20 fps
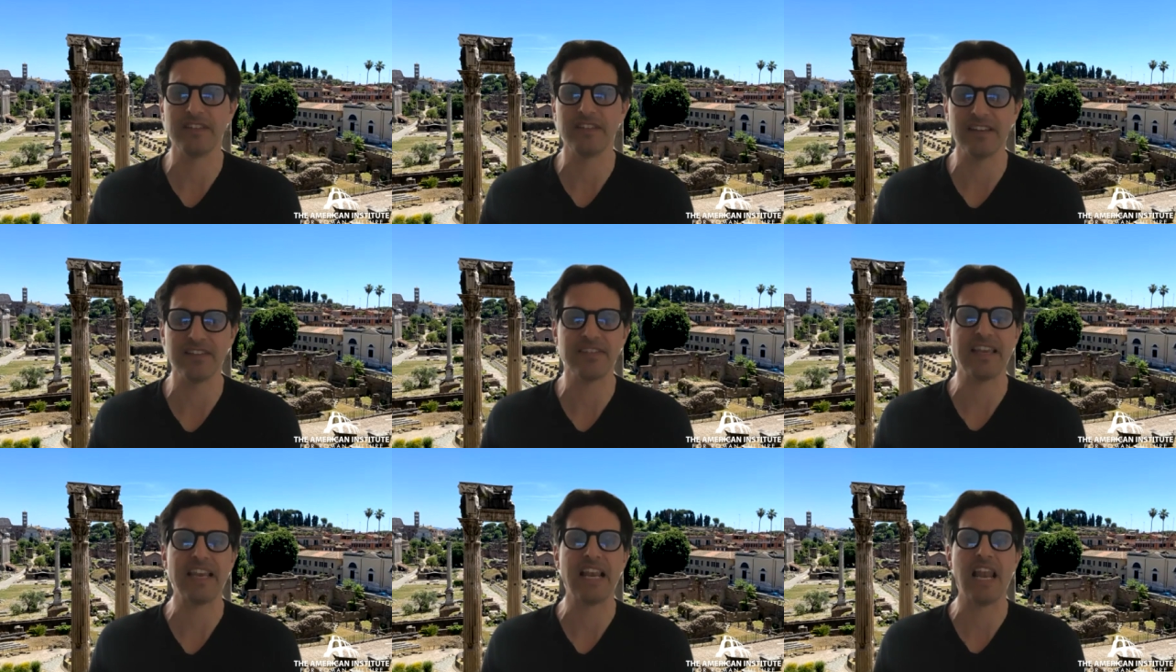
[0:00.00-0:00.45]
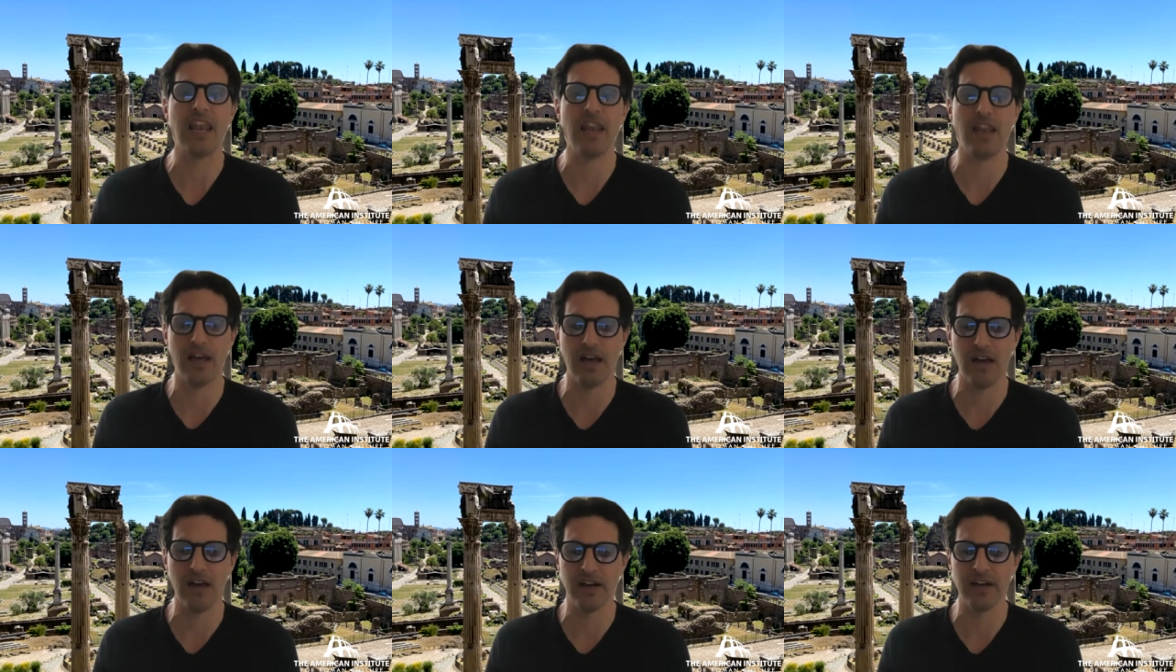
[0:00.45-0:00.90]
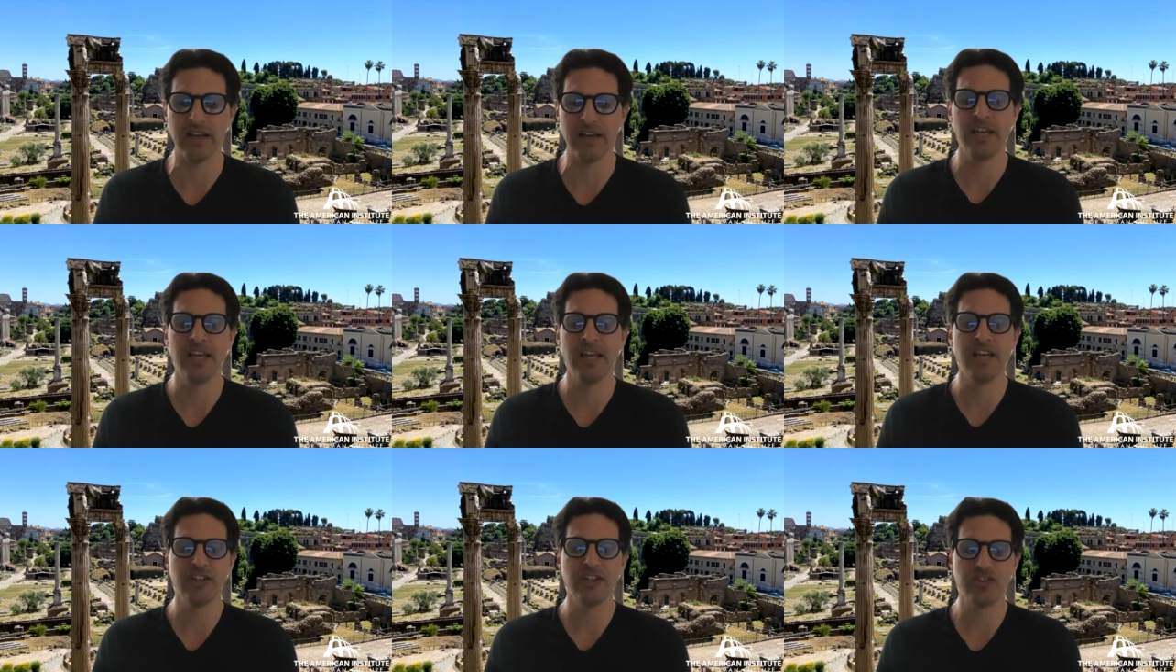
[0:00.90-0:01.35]
That's a long
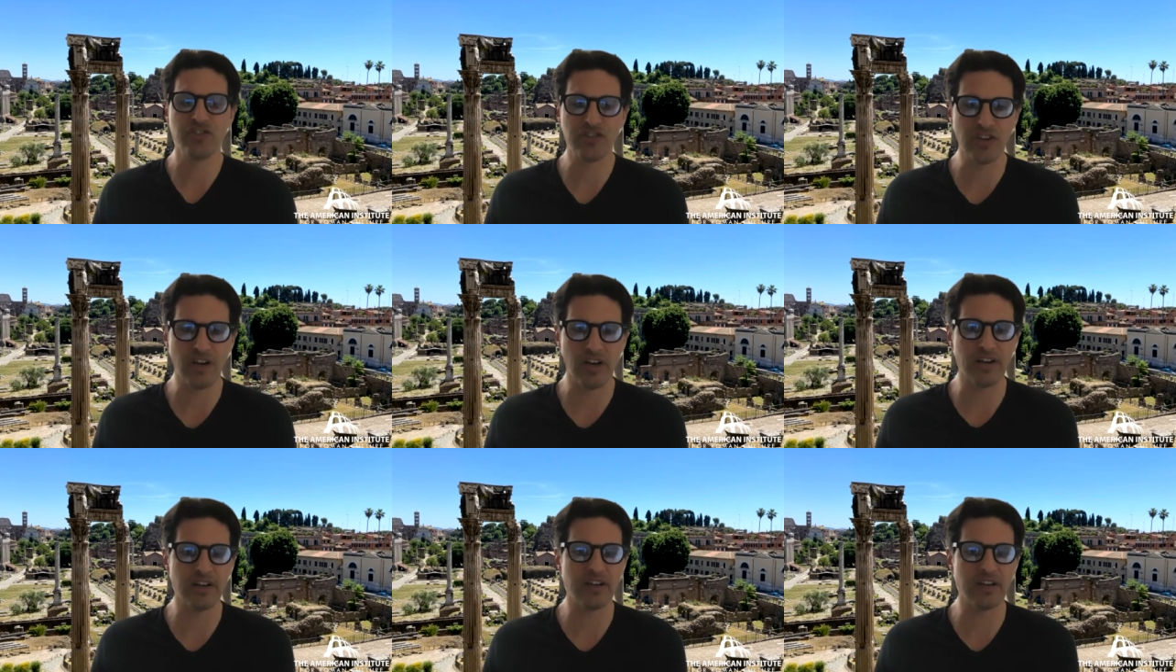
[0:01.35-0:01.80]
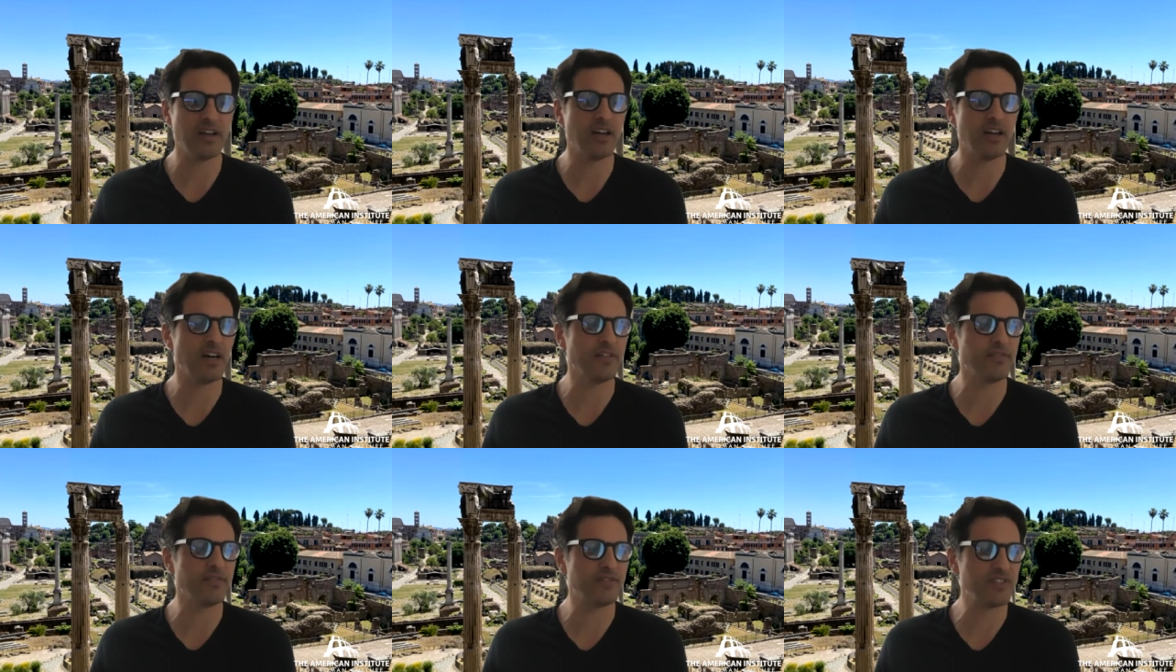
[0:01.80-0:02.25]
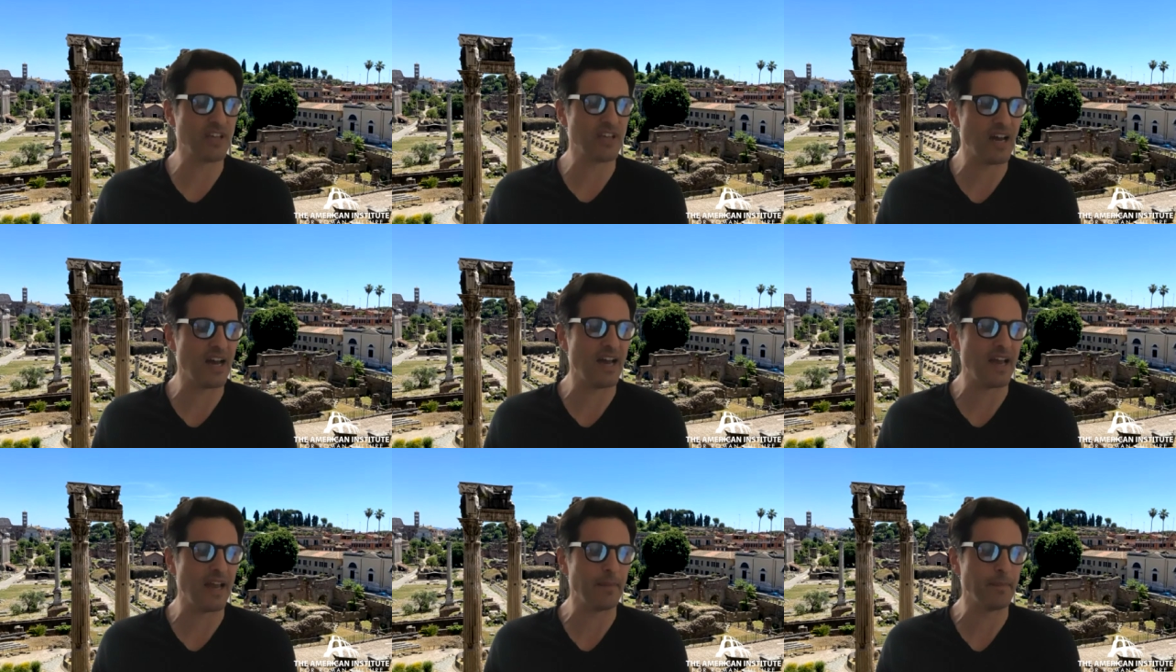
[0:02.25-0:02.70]
chunk of
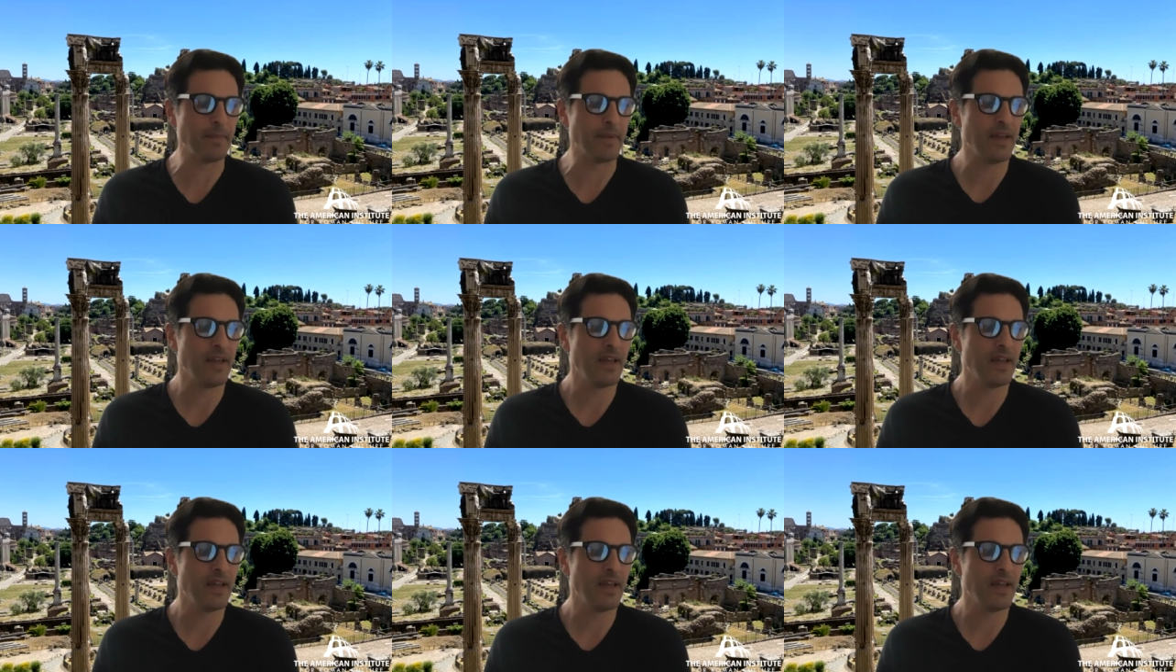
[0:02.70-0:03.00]
time.